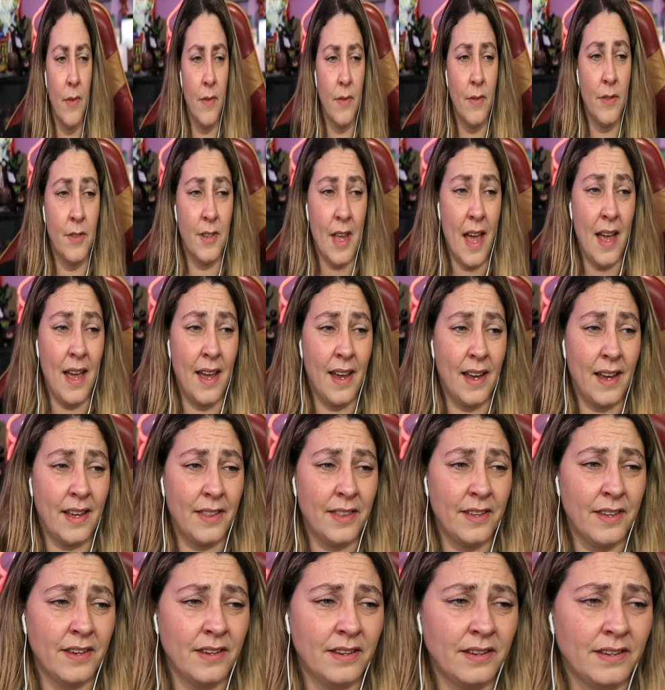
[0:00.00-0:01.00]
Is that
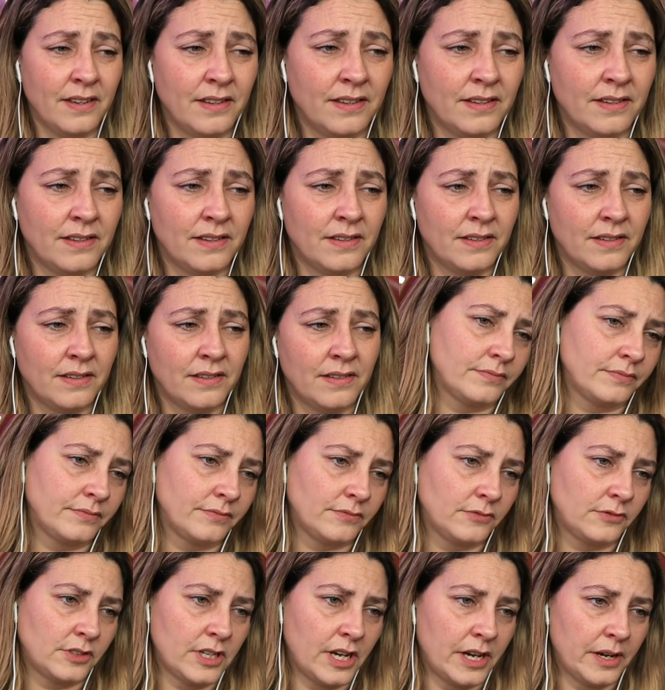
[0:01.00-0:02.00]
Agatha?
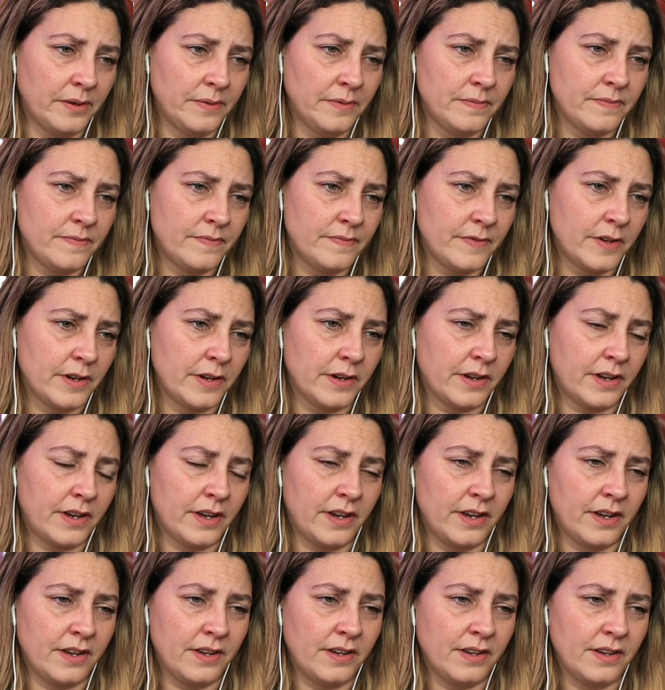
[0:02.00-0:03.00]
Yep.
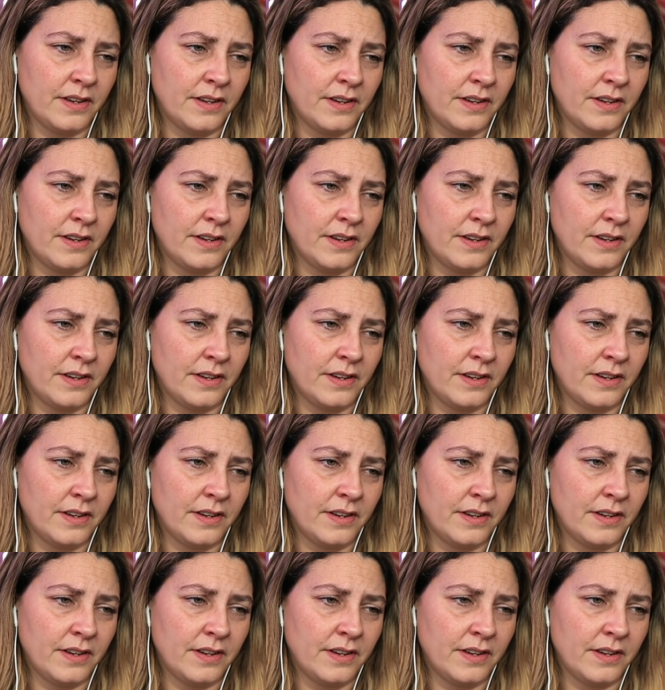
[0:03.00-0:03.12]
Okay.